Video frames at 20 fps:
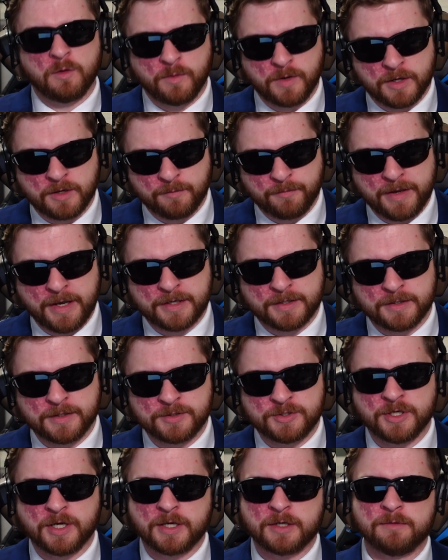Welcome back to the
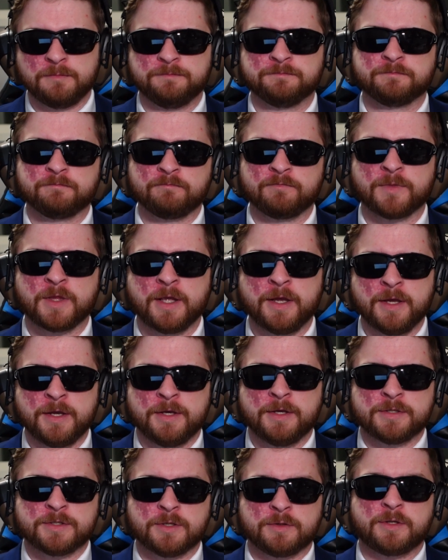channel.
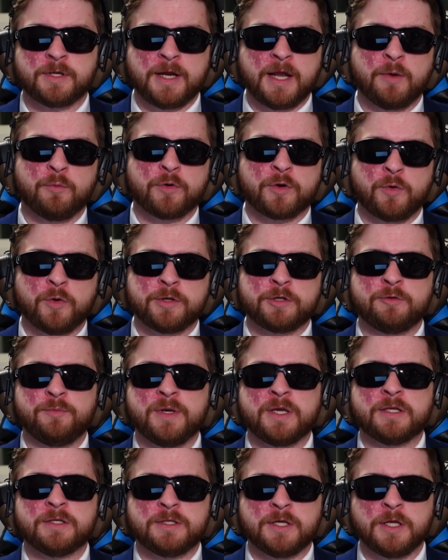So today we're going to
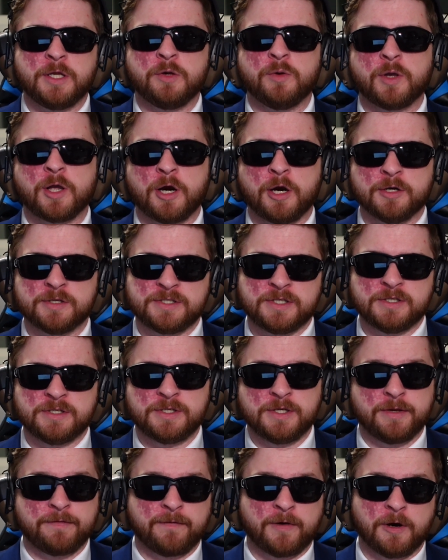be continuing our
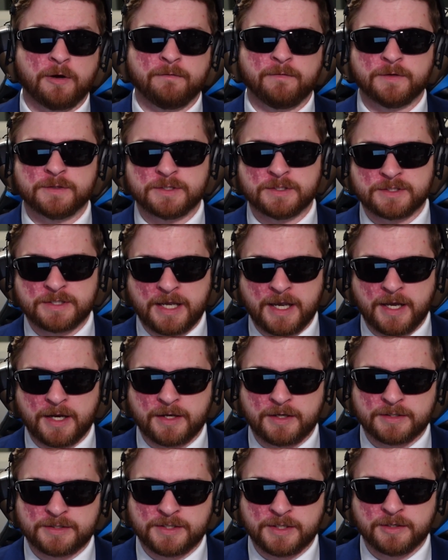CCFR versus
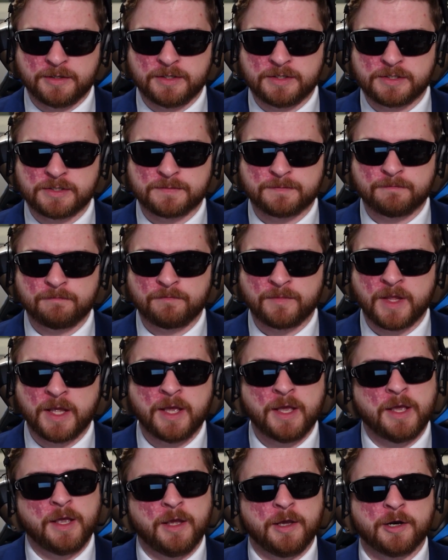Canada series.
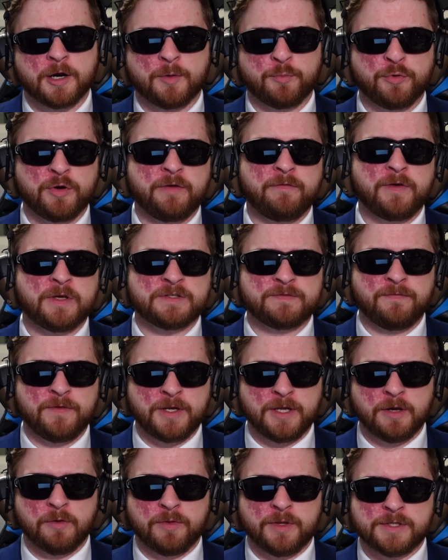In our previous
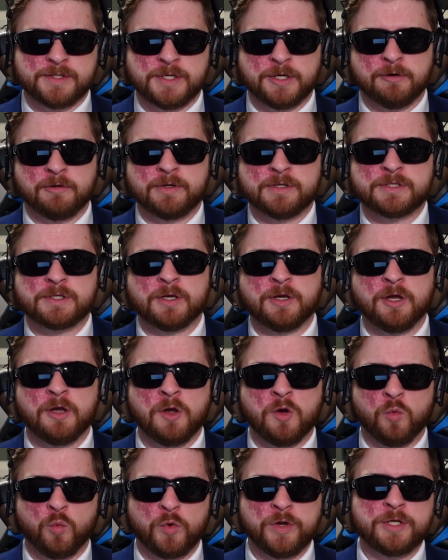video in the series,
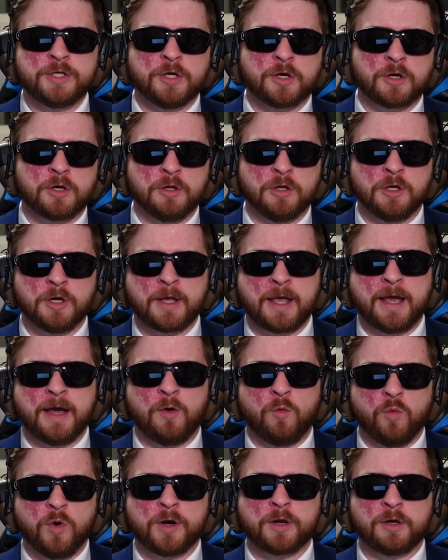we took a look
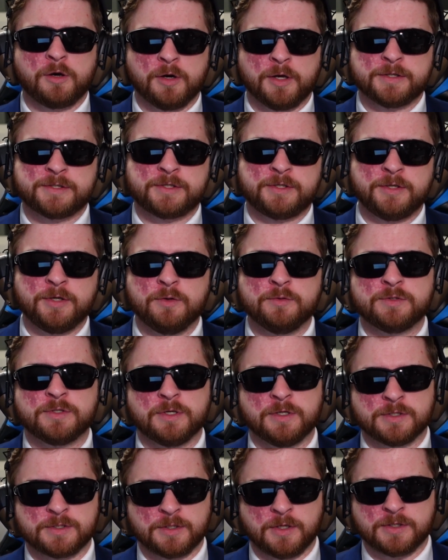at what constitutes
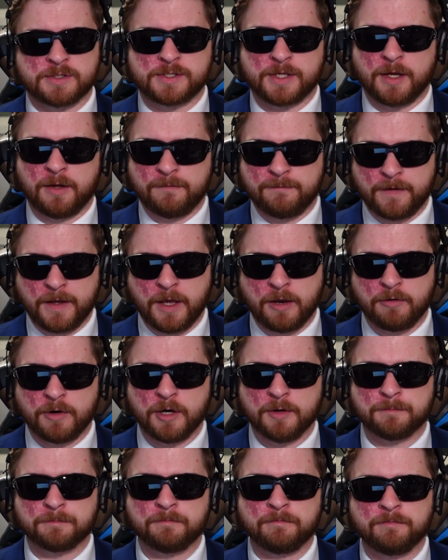an assault-style
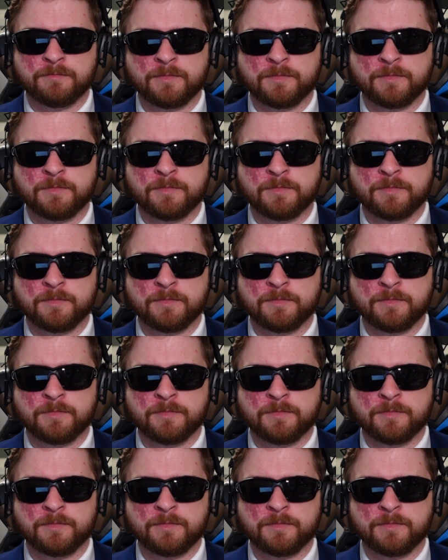firearm.